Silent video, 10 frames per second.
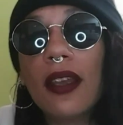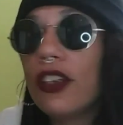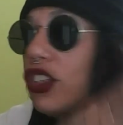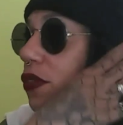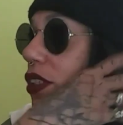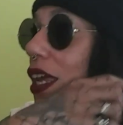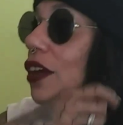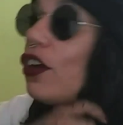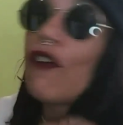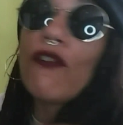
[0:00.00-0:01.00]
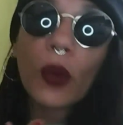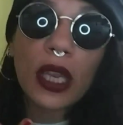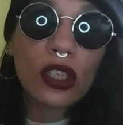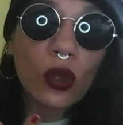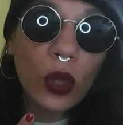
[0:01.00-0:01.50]
And she used her
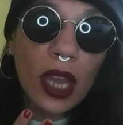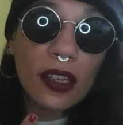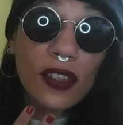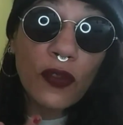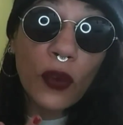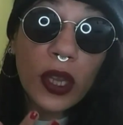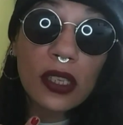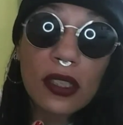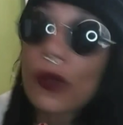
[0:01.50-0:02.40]
voice, Lou Kelly's voice.